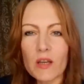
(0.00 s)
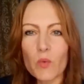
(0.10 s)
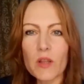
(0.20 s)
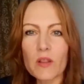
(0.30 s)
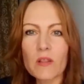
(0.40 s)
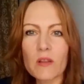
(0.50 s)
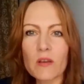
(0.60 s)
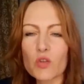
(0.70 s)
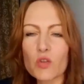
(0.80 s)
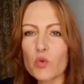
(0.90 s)
and when
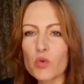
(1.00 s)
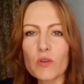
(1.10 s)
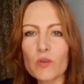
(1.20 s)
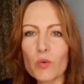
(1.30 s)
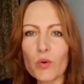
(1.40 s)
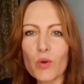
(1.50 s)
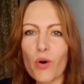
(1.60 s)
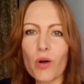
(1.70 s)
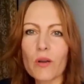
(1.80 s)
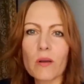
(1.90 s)
shooting is going
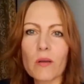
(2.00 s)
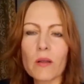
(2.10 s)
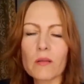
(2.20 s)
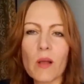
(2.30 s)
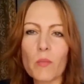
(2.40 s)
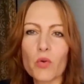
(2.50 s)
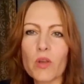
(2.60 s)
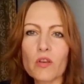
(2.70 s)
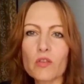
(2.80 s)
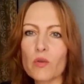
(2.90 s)
on in some
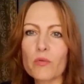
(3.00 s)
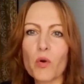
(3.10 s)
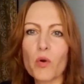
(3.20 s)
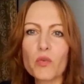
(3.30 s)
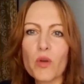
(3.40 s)
locations, of course,